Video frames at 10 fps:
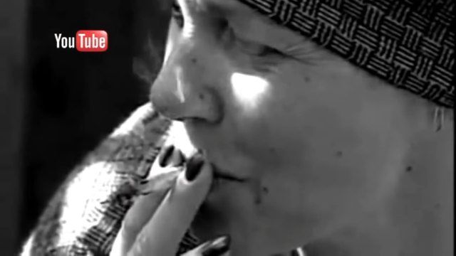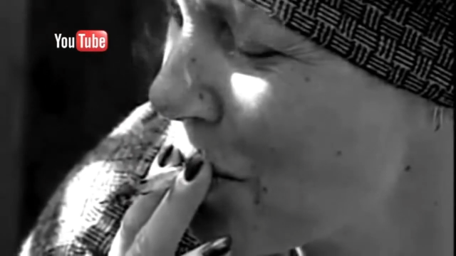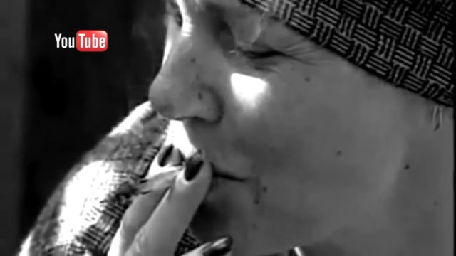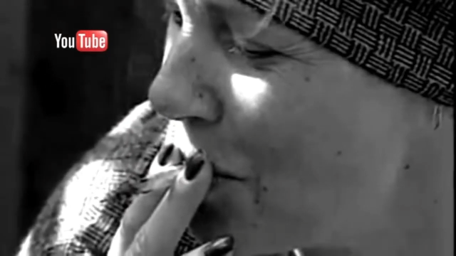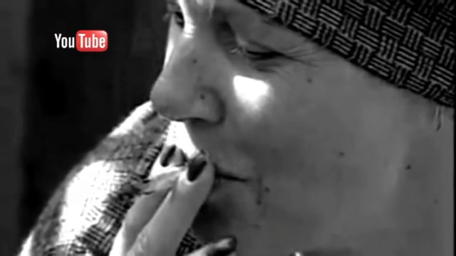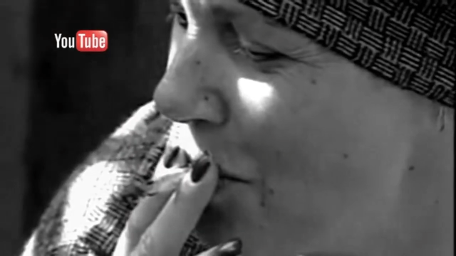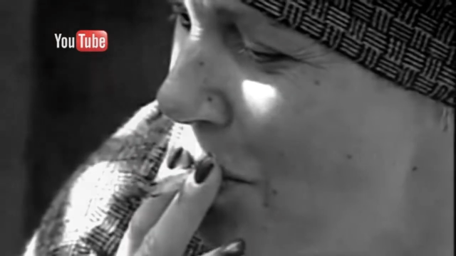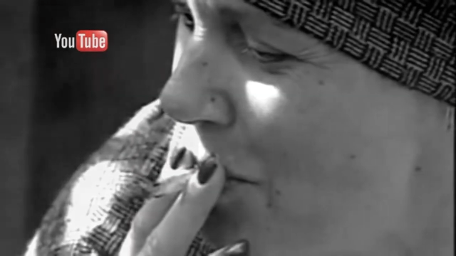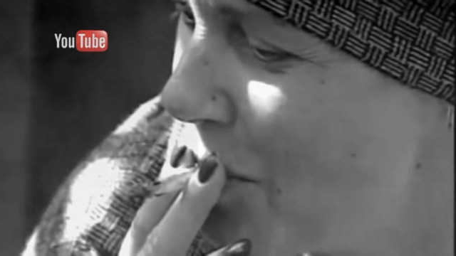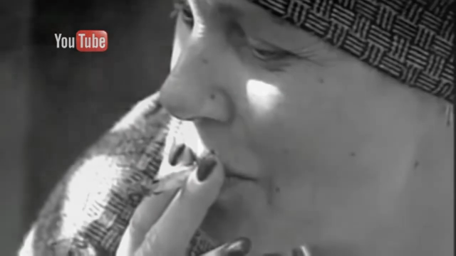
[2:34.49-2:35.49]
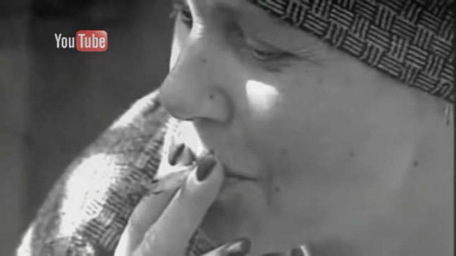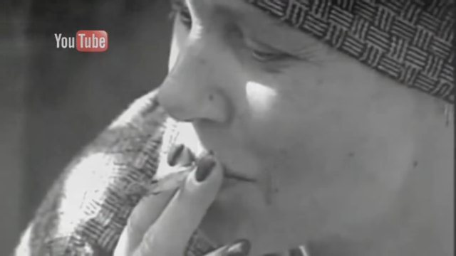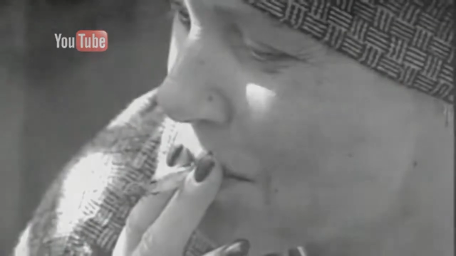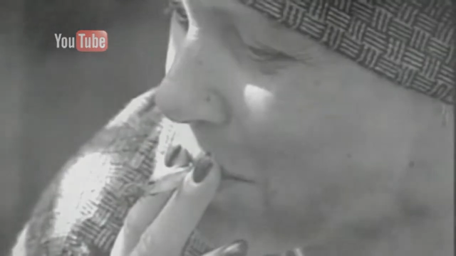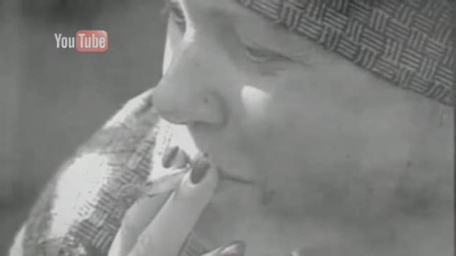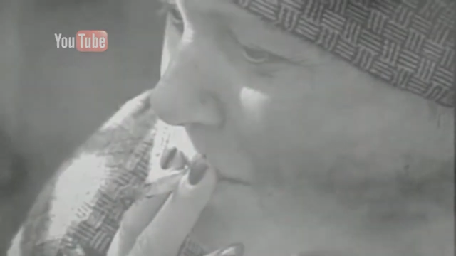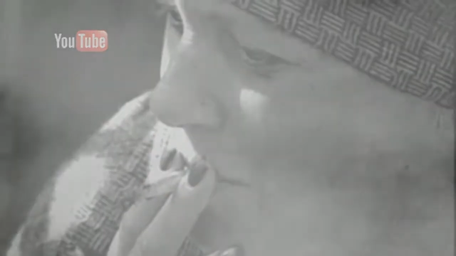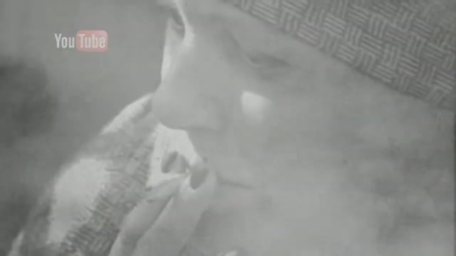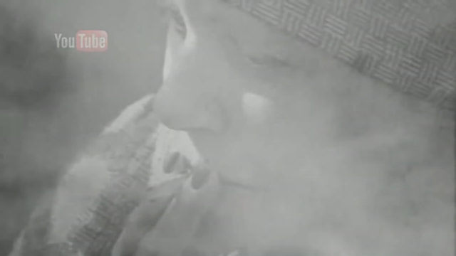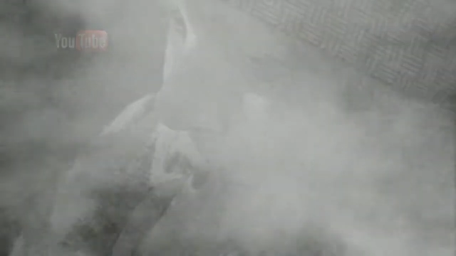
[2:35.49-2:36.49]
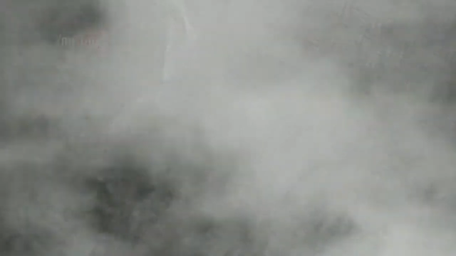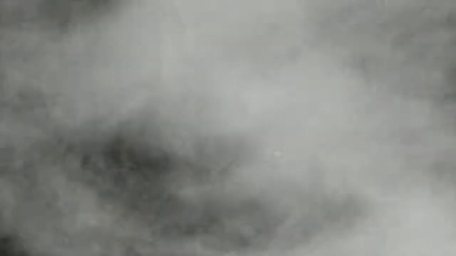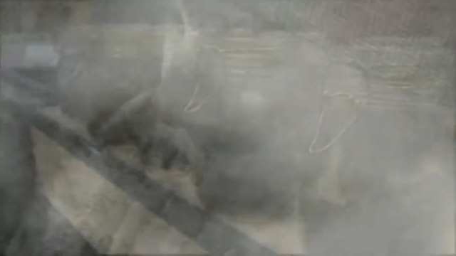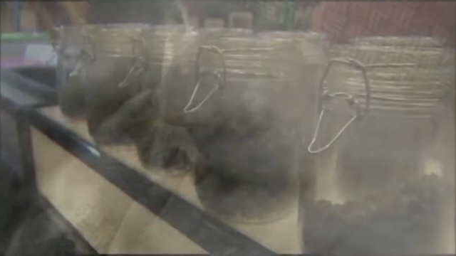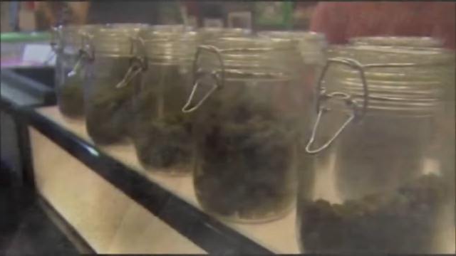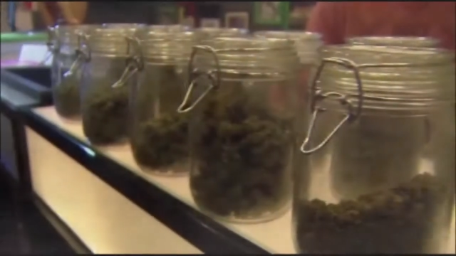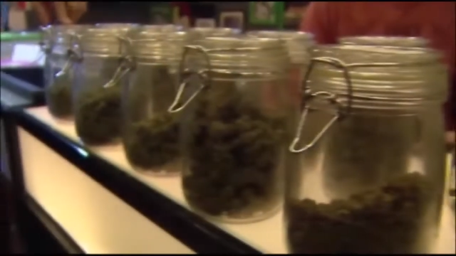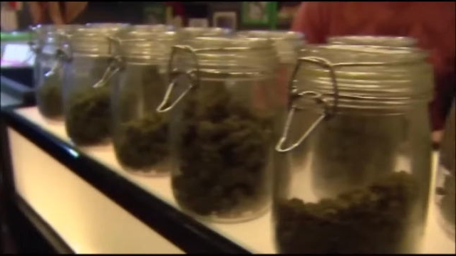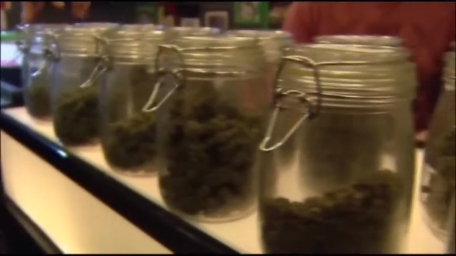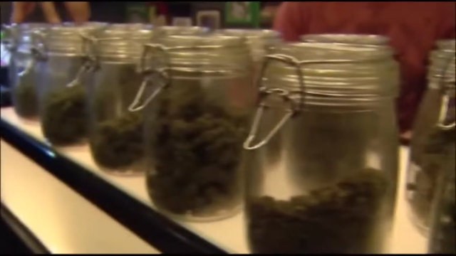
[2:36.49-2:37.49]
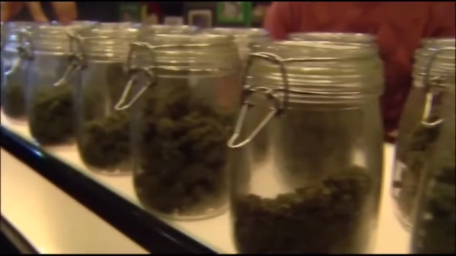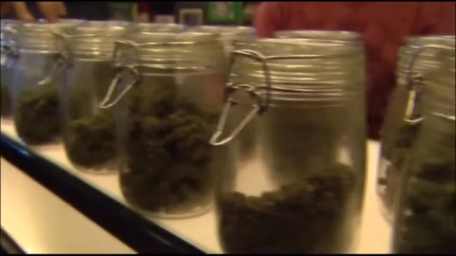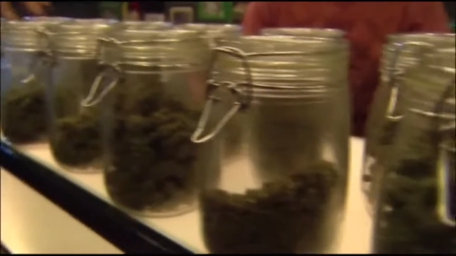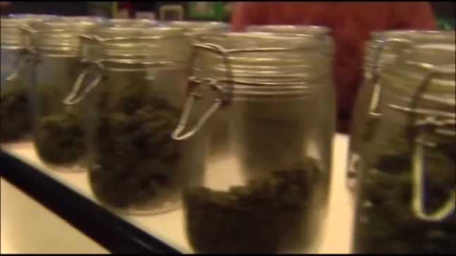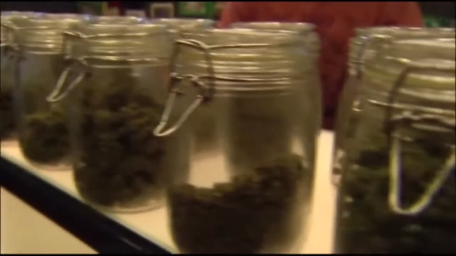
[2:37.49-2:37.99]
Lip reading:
(no speaker visible)